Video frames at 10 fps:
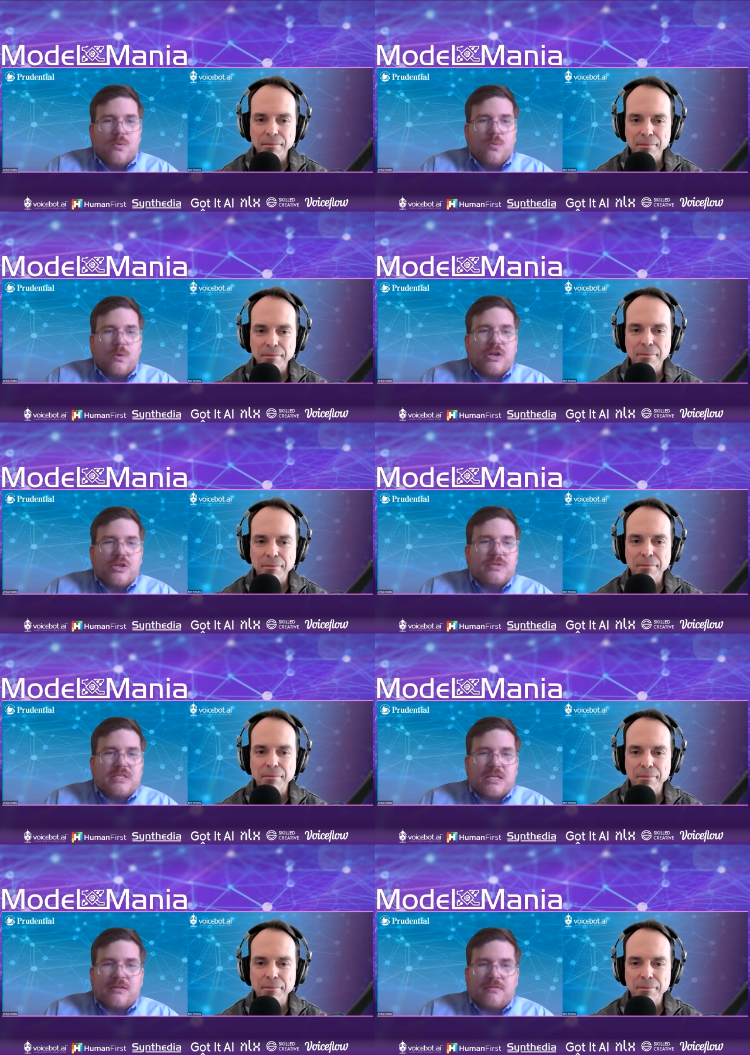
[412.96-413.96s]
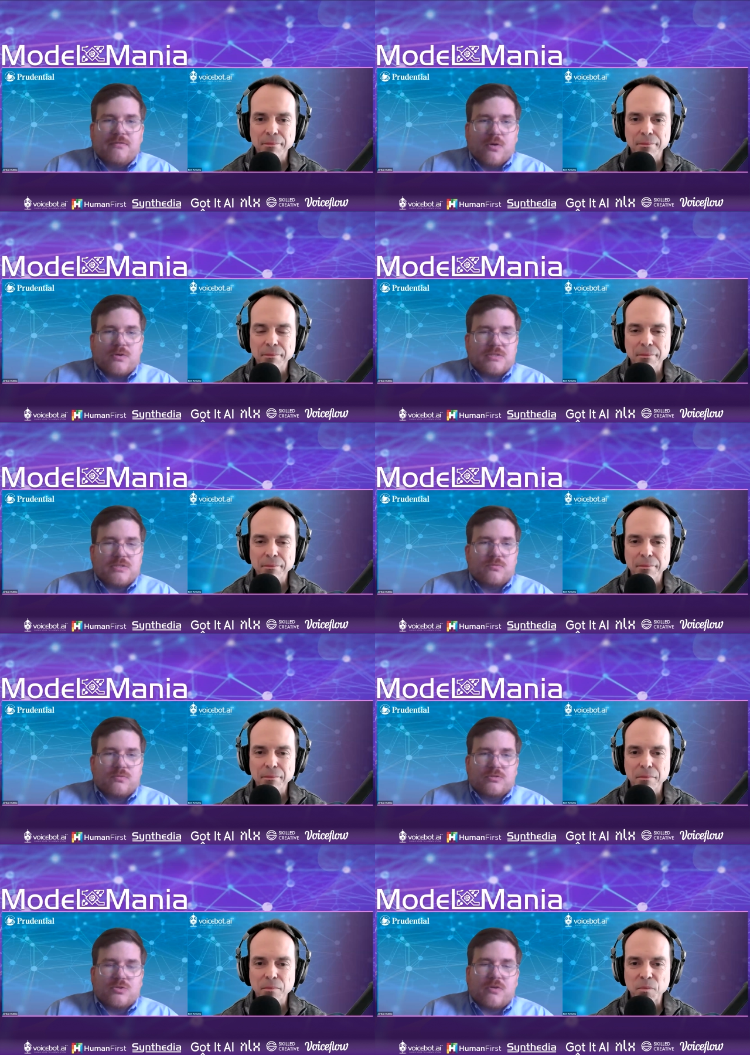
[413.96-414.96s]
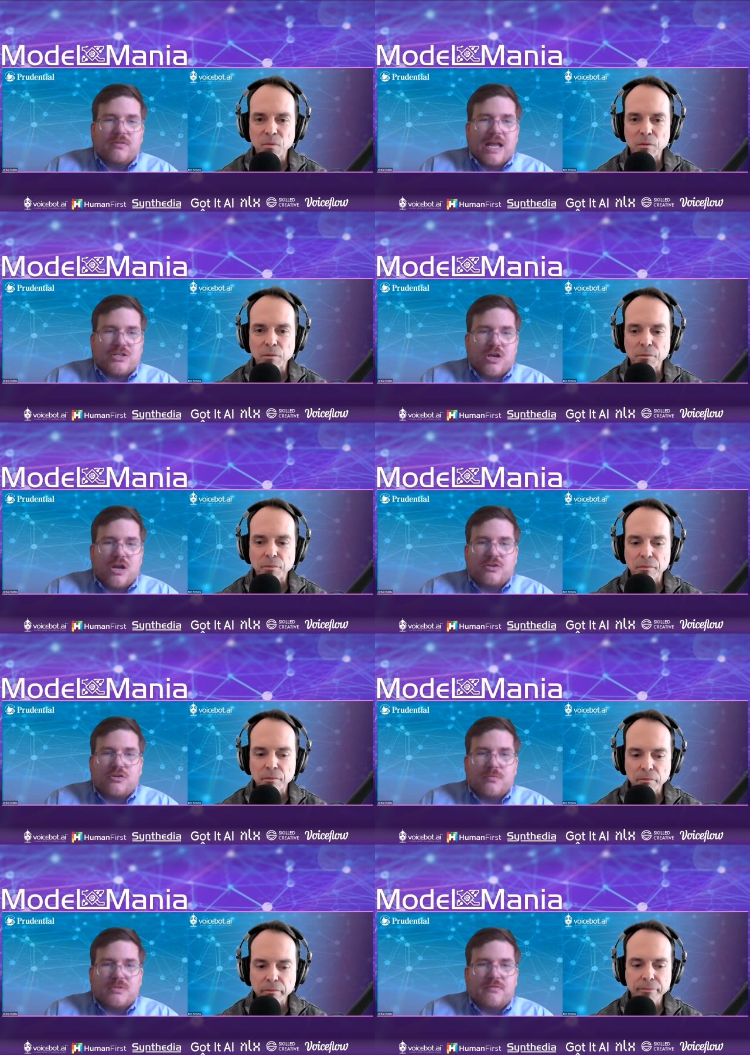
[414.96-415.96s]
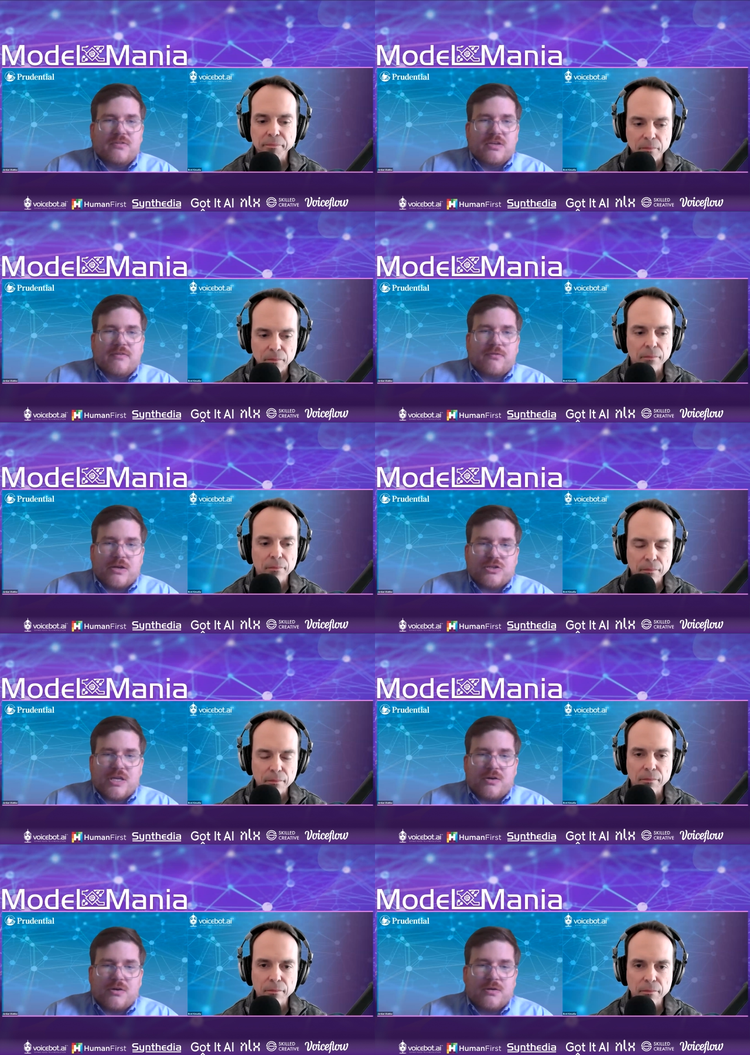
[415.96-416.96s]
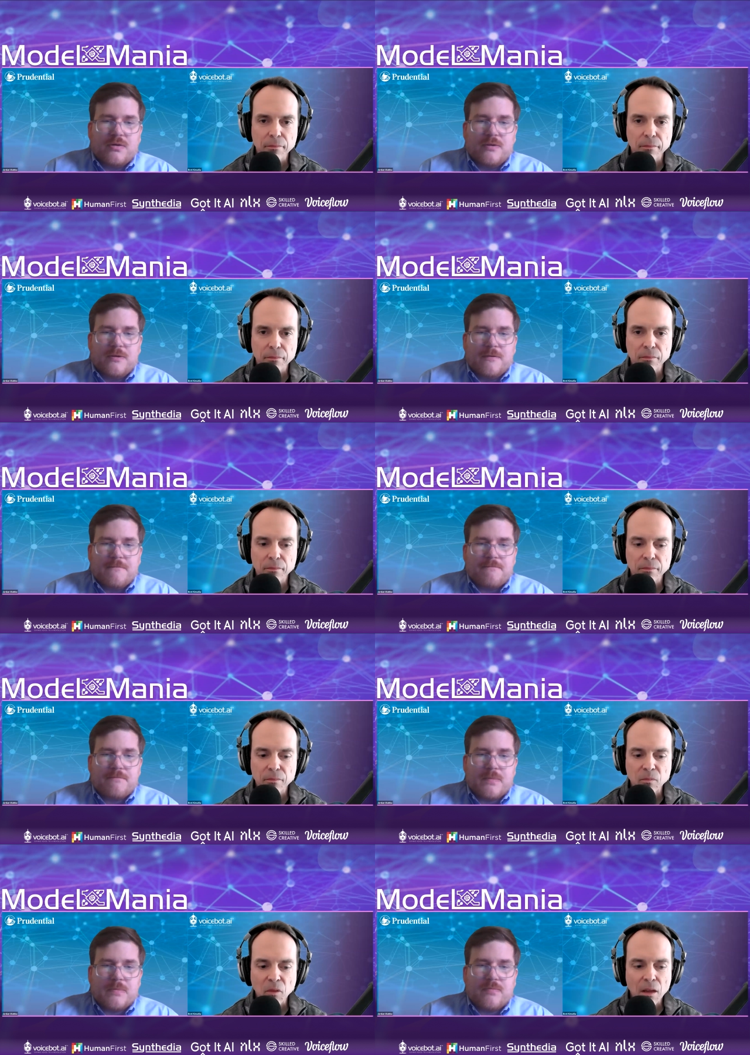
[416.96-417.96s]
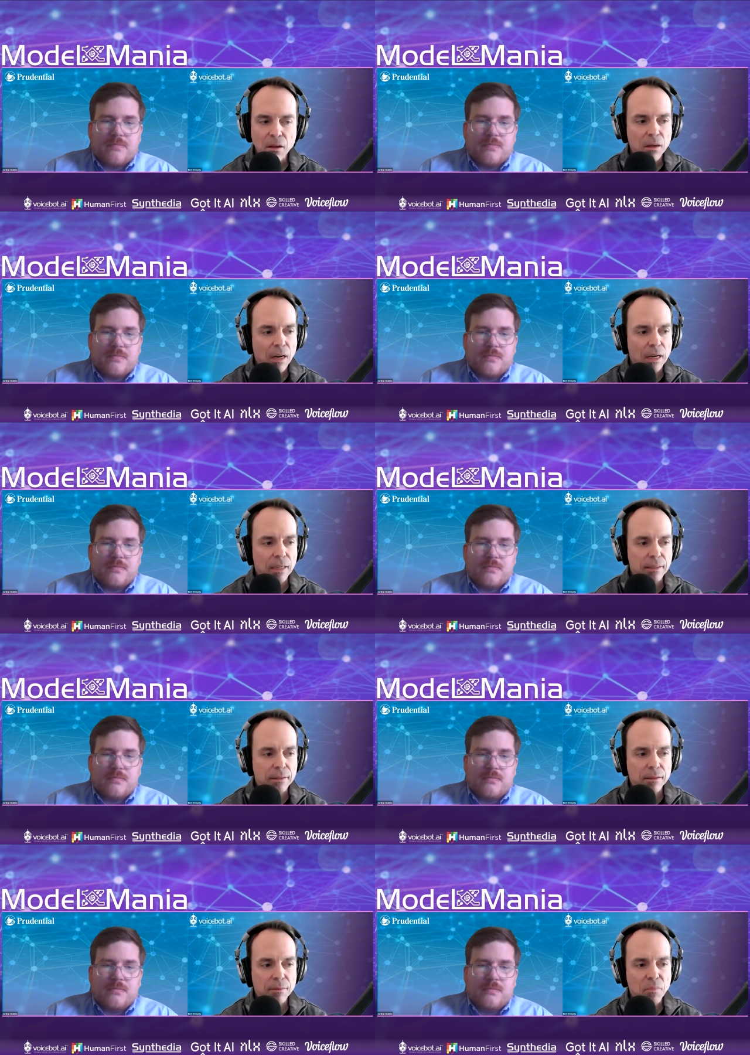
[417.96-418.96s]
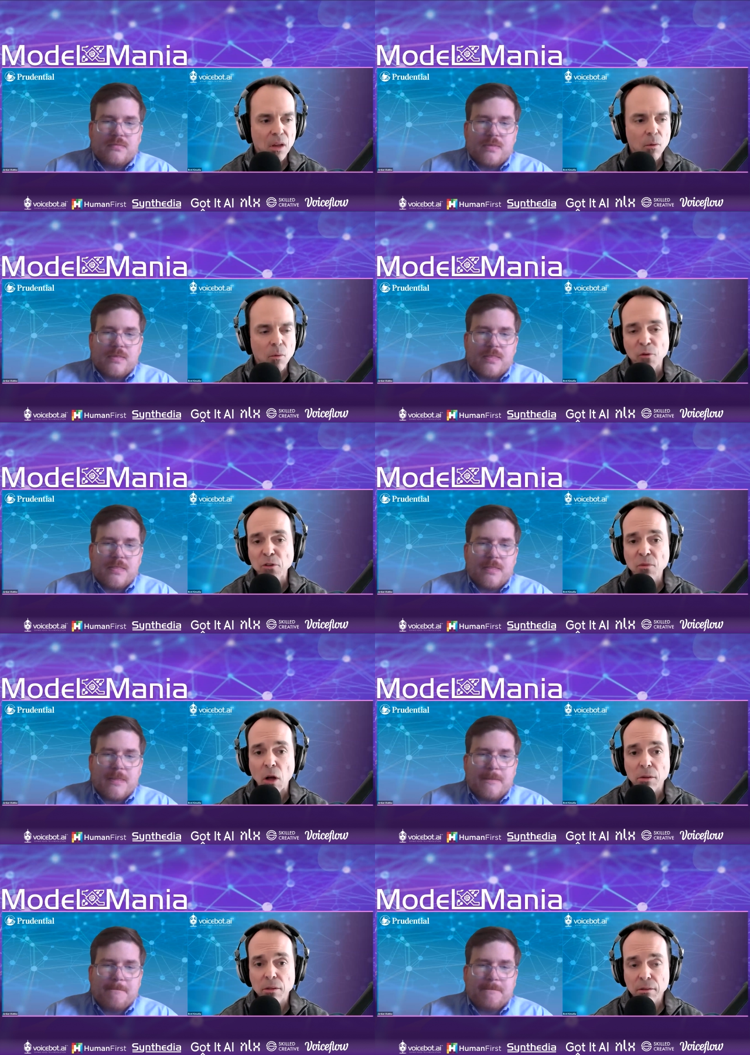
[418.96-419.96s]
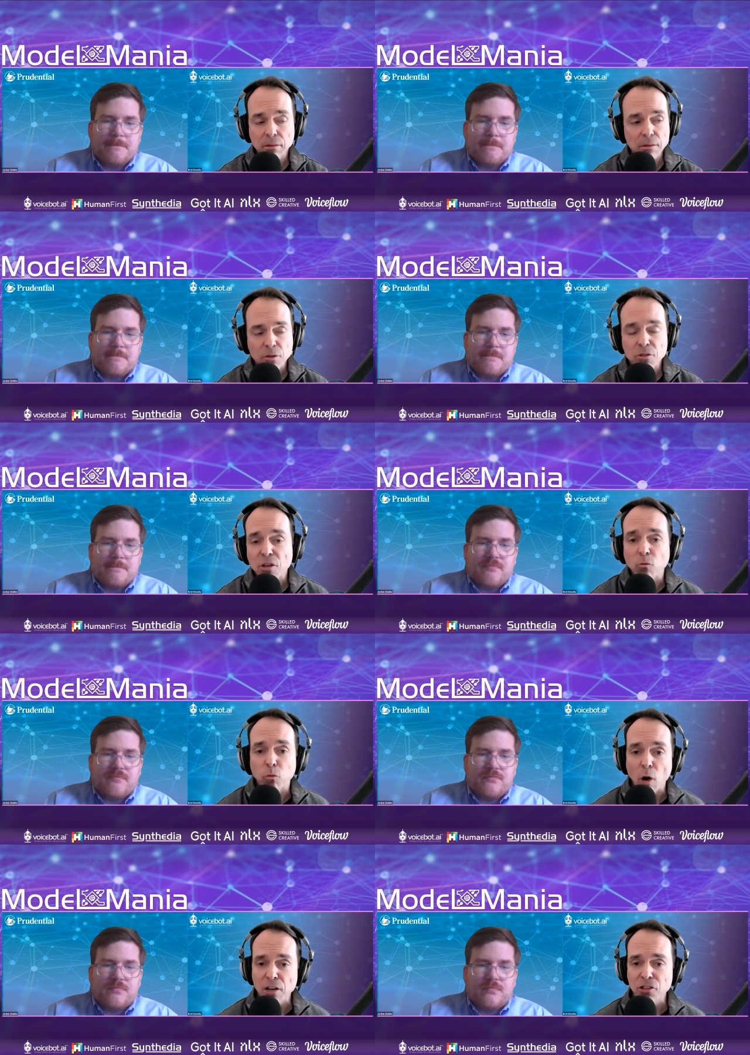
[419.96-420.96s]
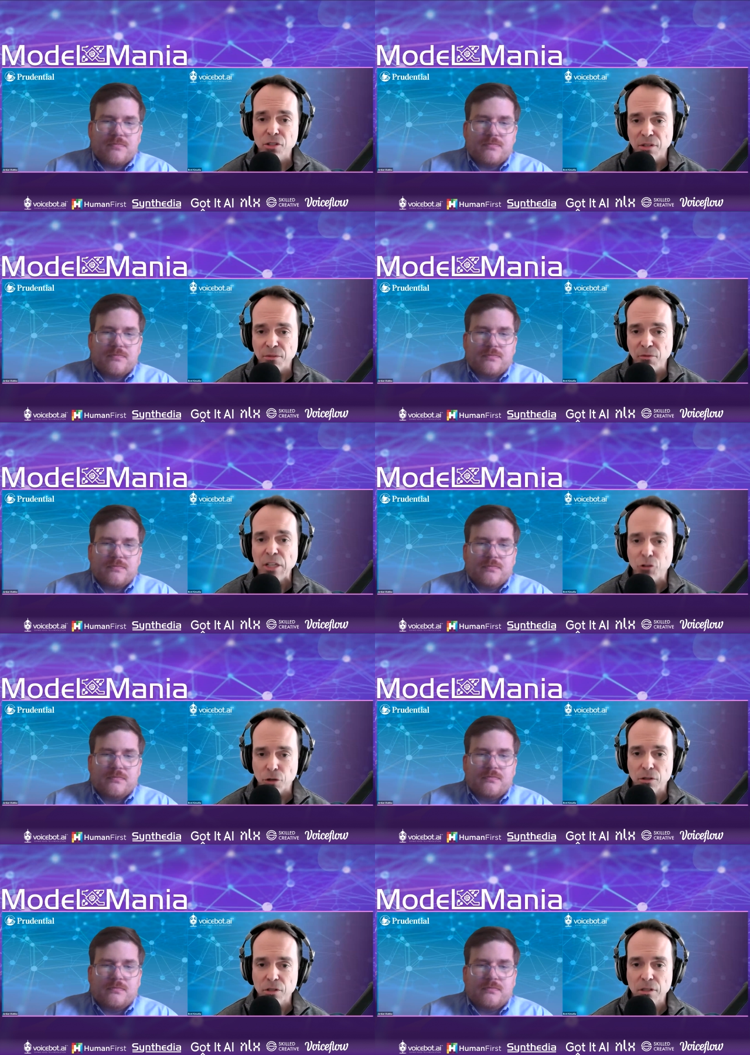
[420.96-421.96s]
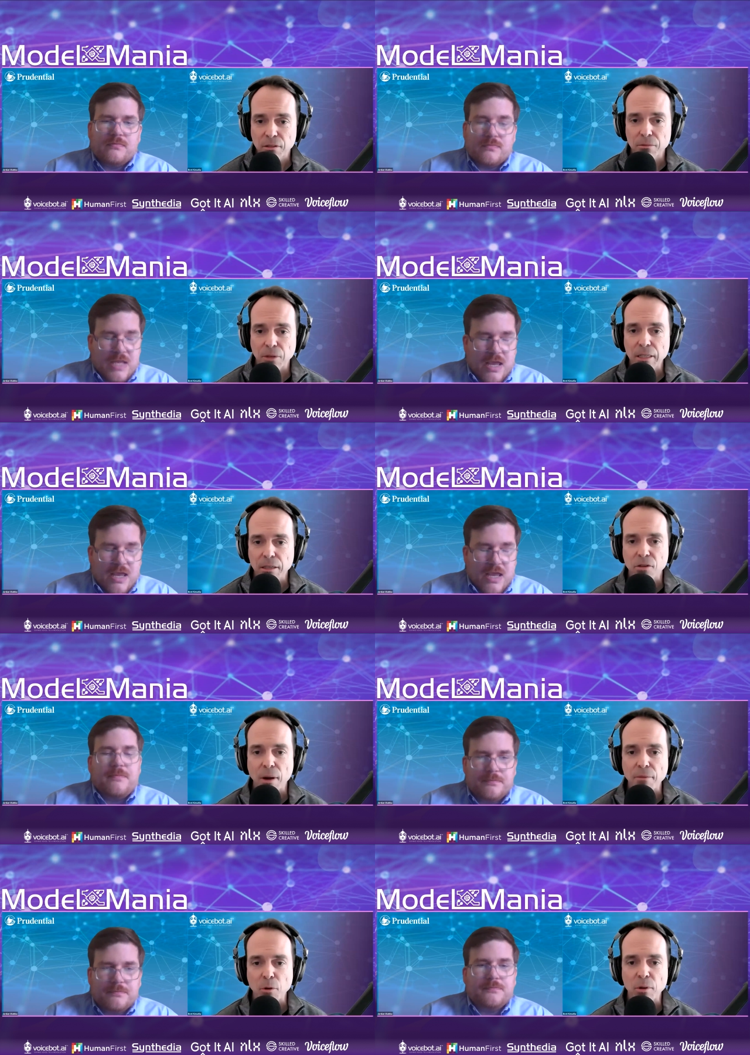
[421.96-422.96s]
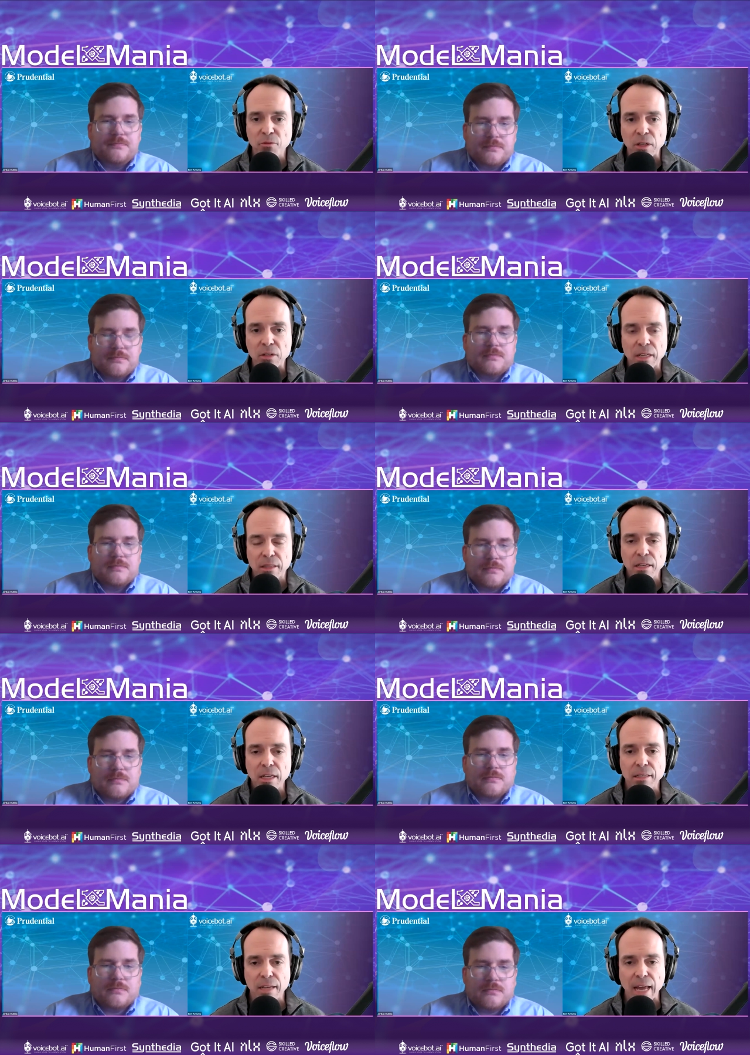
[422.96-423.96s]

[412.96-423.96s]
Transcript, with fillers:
Speaker 1: where do you see folks sort of latching on in terms of the differentiator?
Speaker 2: Uh, well, first of all, there's a rush to features right? Yeah. So everyone feels like they need to